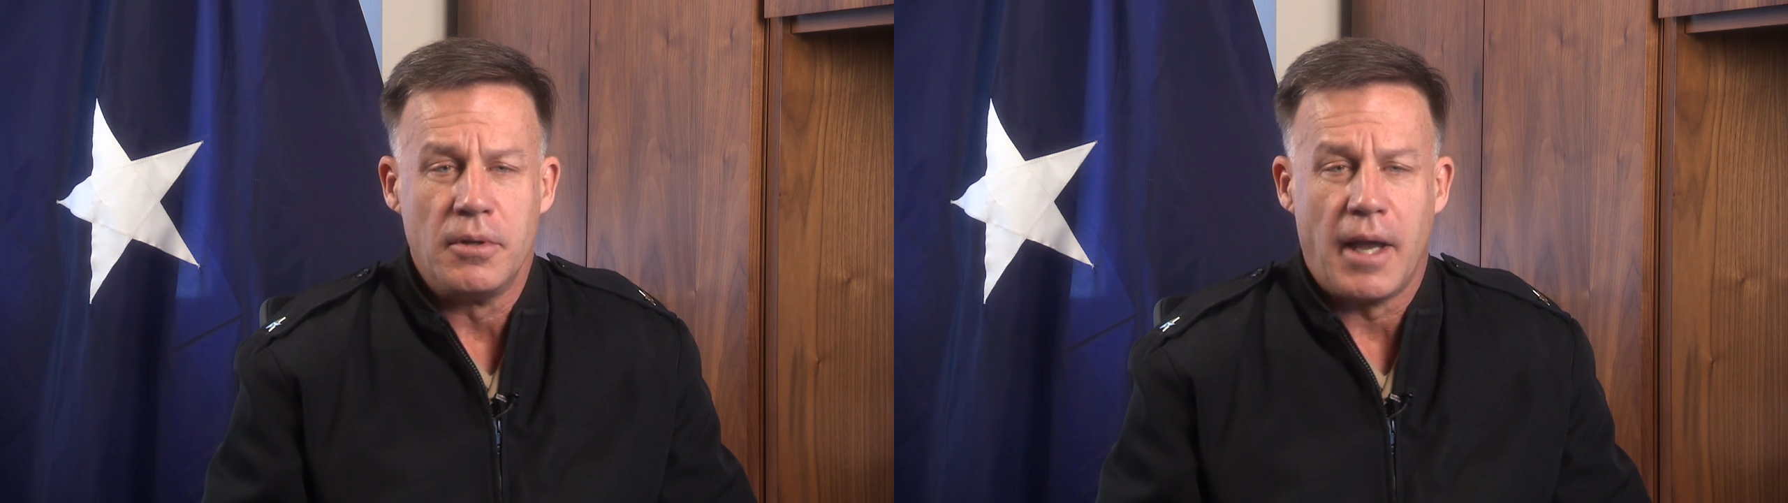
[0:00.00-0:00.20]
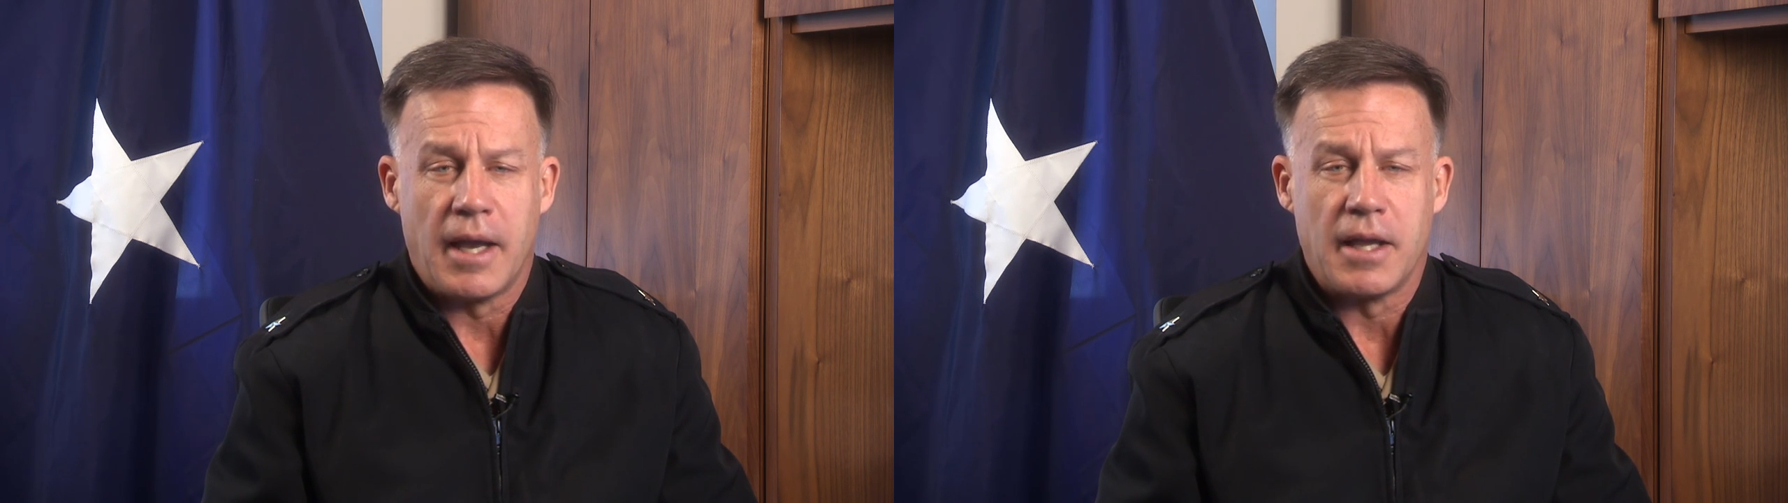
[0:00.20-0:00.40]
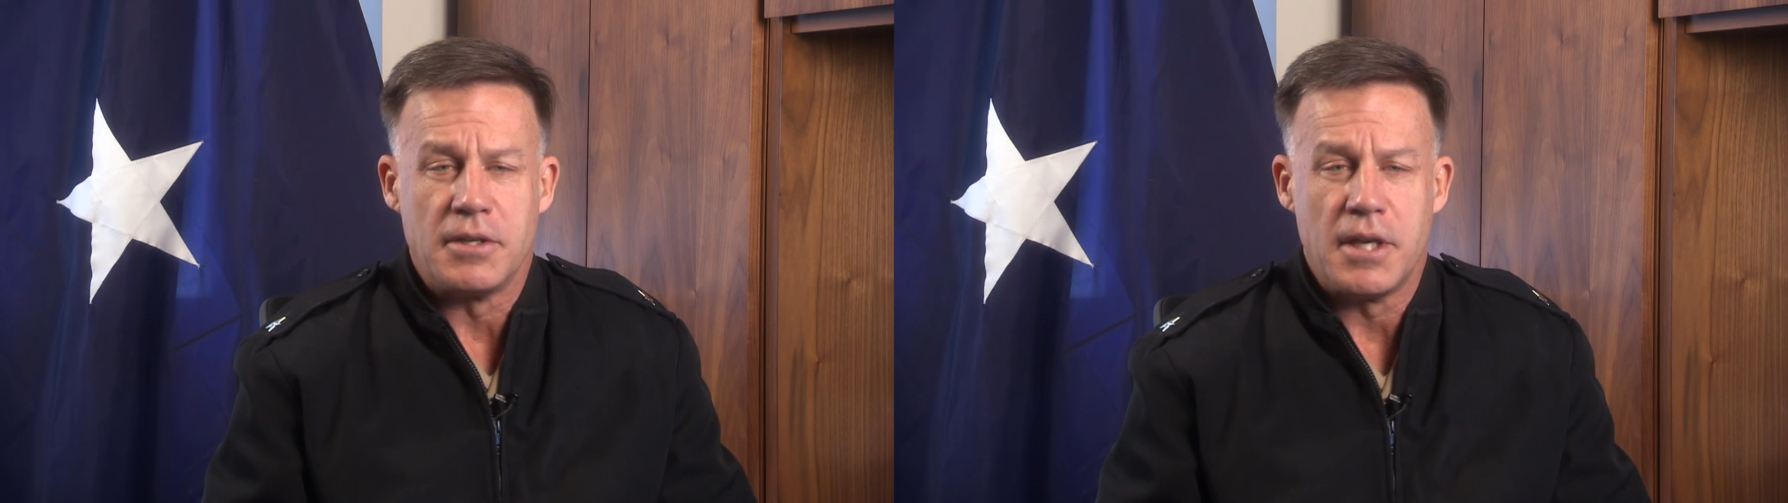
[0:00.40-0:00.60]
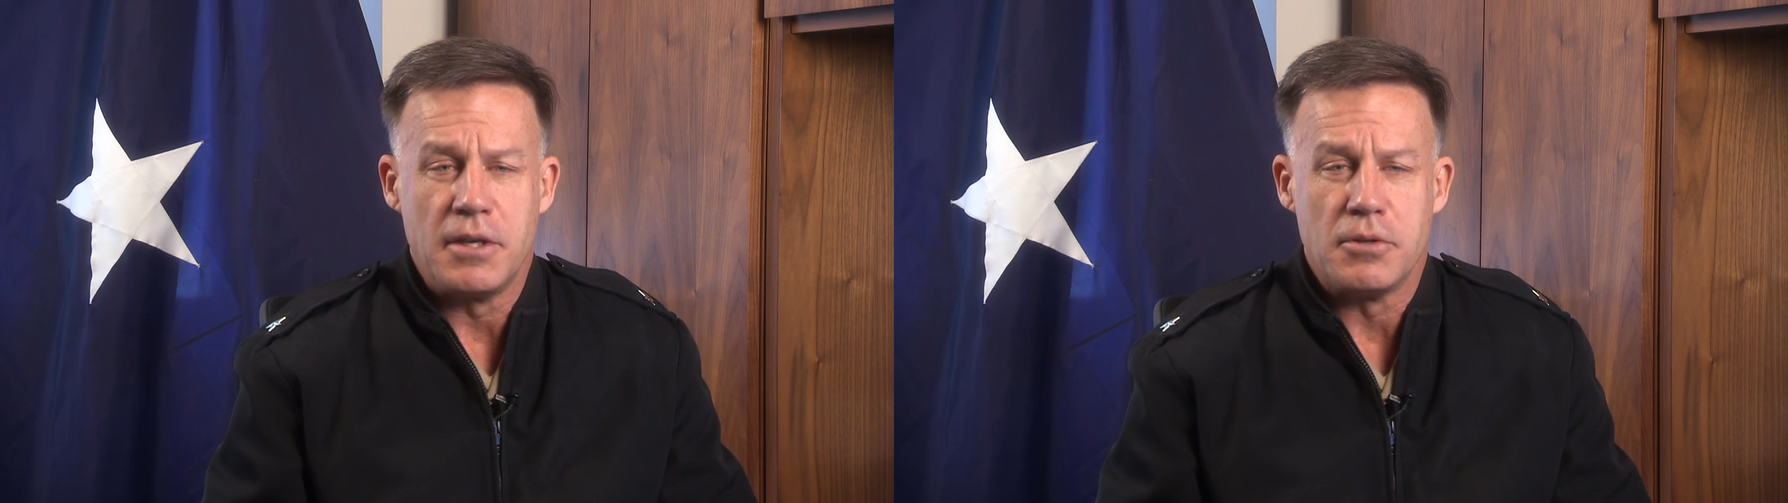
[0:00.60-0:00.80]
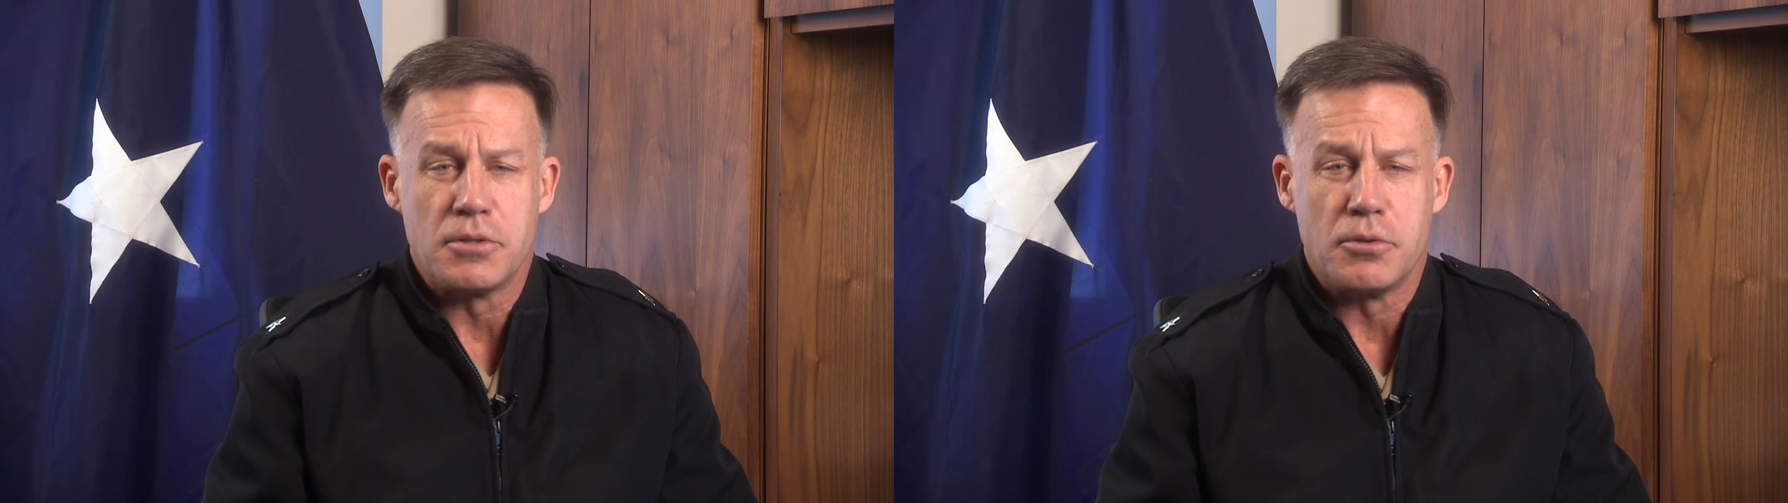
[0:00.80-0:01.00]
and
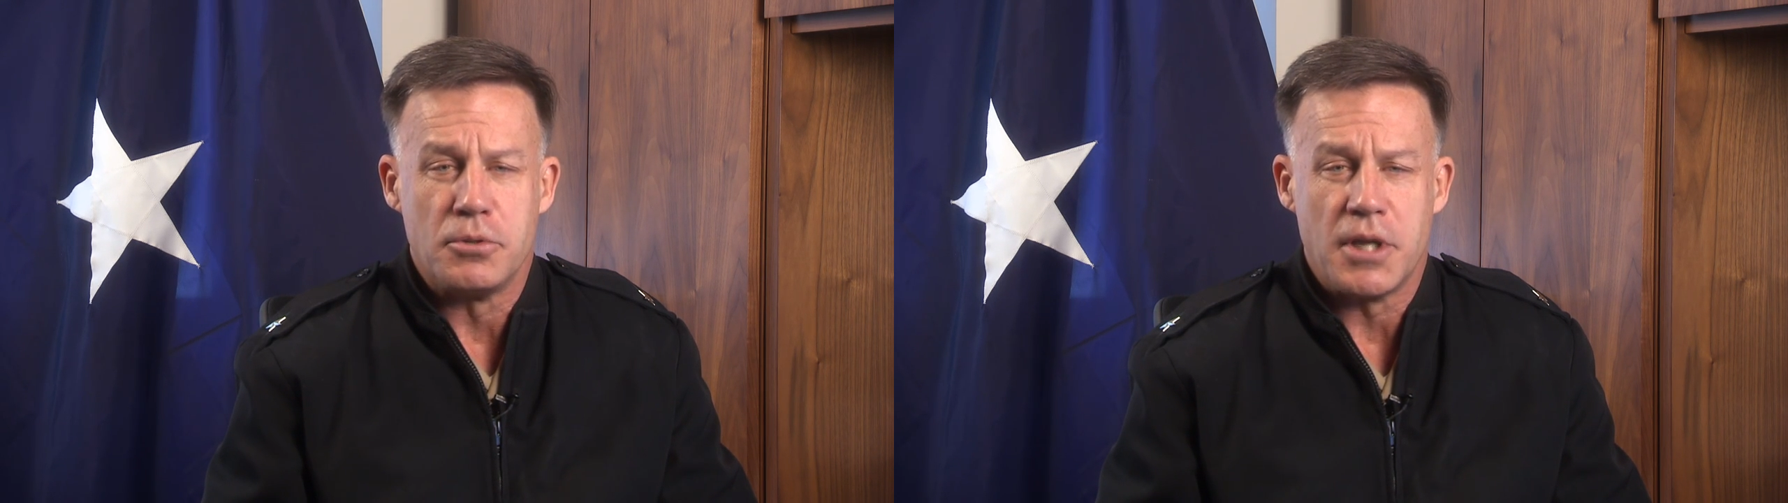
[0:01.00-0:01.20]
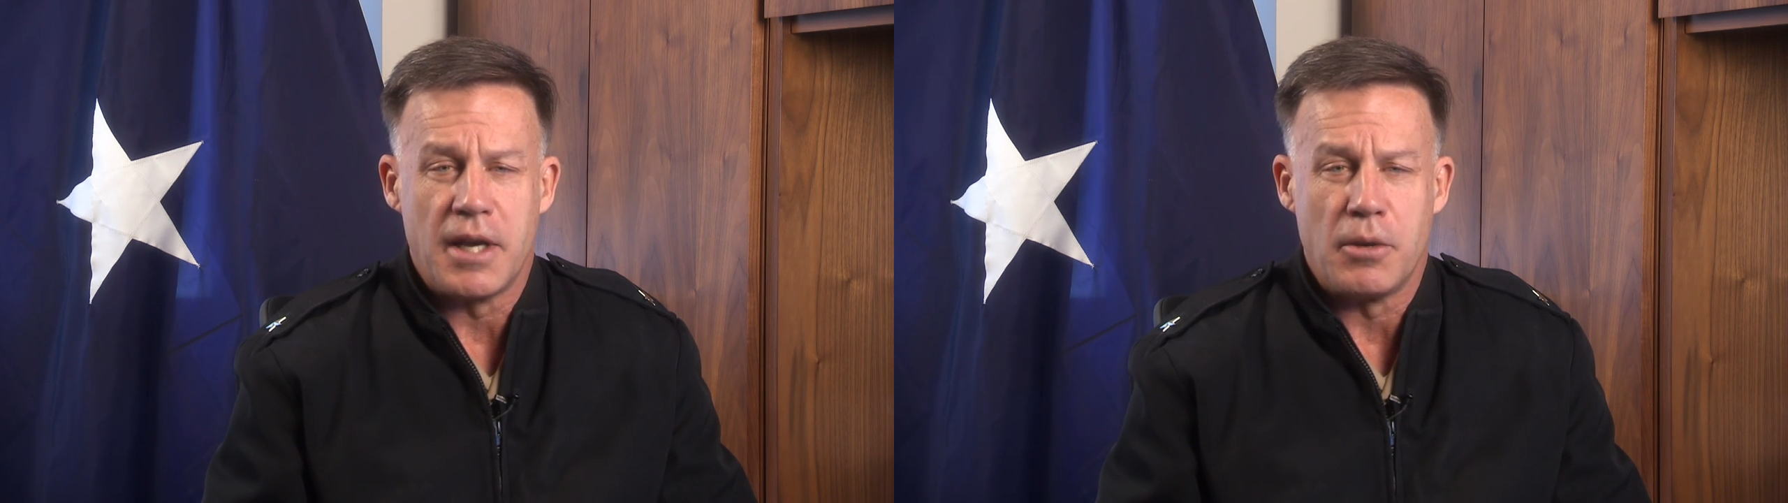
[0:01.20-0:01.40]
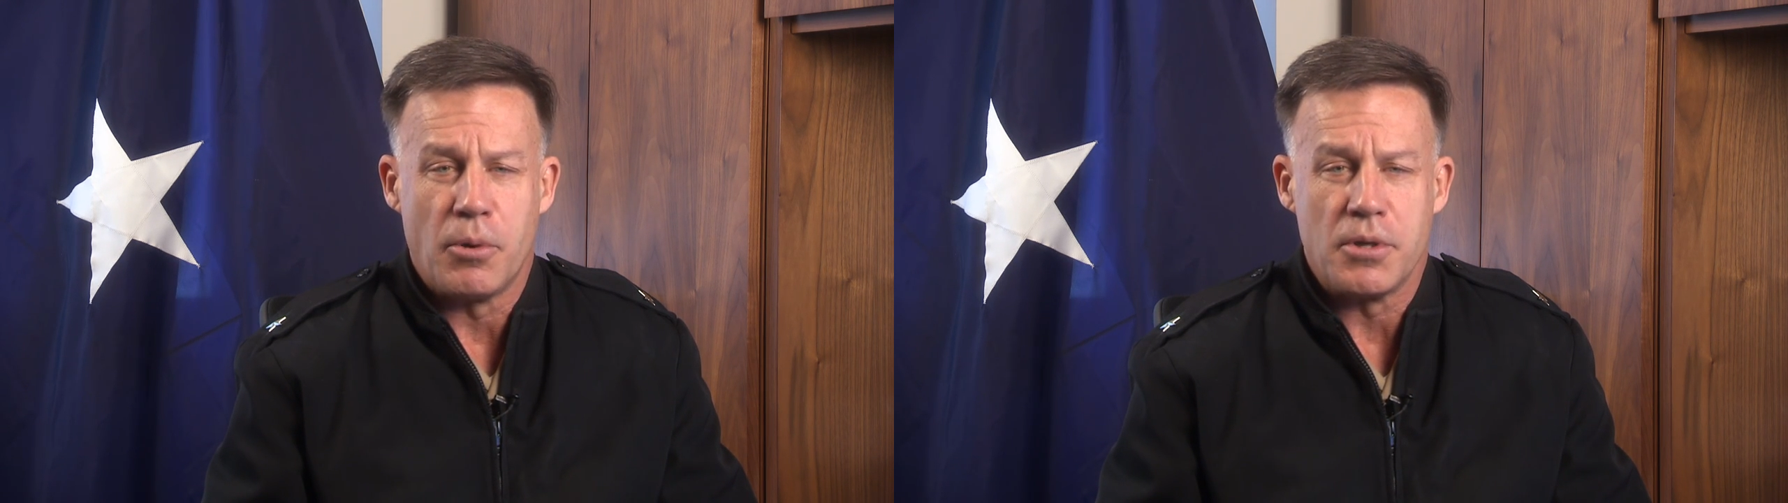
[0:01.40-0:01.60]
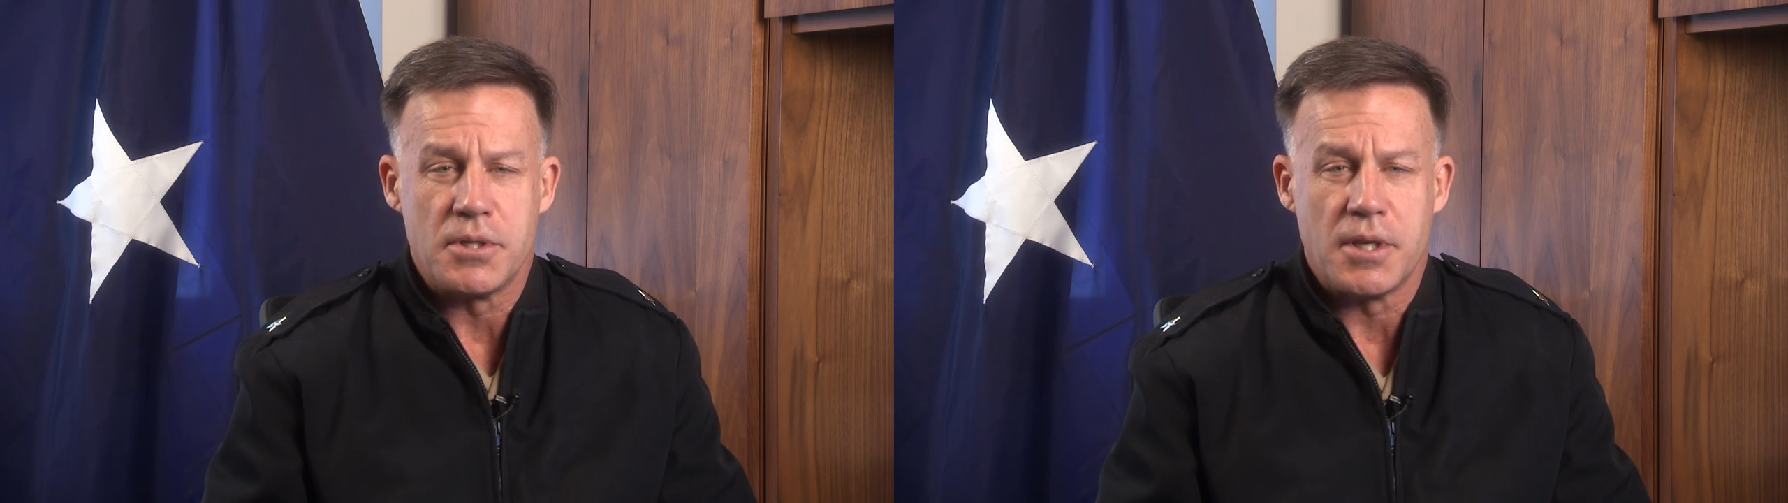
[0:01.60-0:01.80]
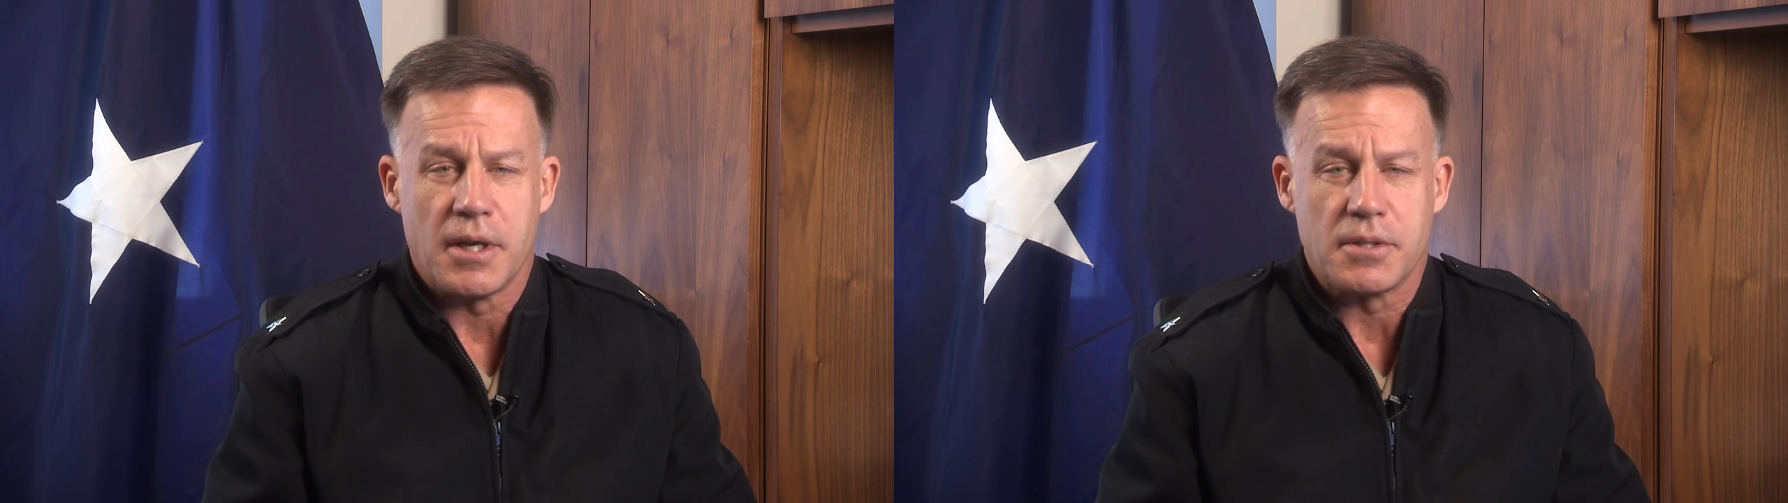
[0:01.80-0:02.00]
continues through January
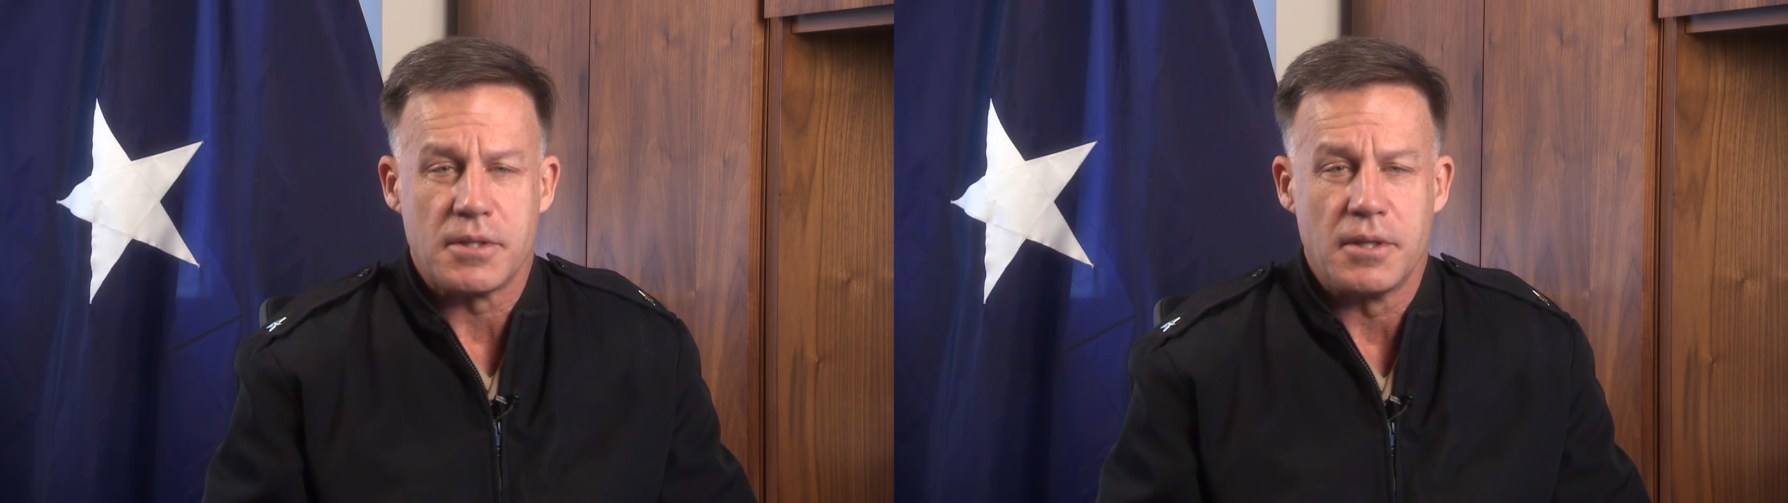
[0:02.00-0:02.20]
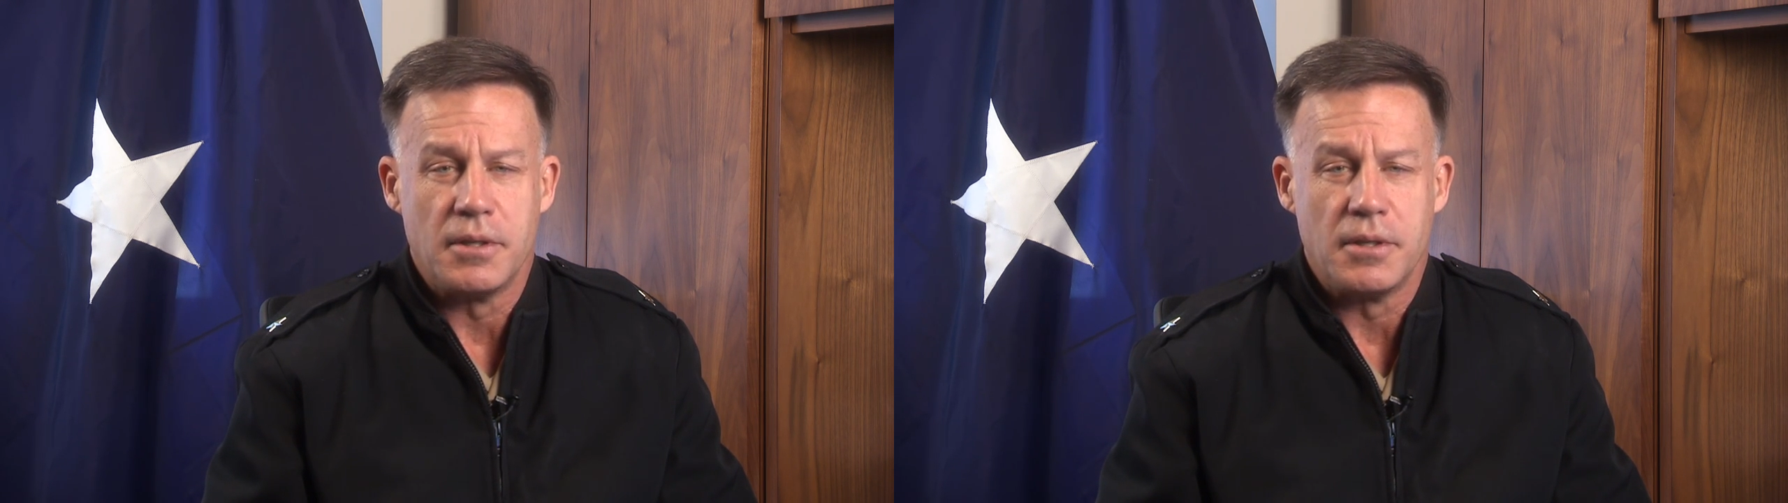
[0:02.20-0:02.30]
6th.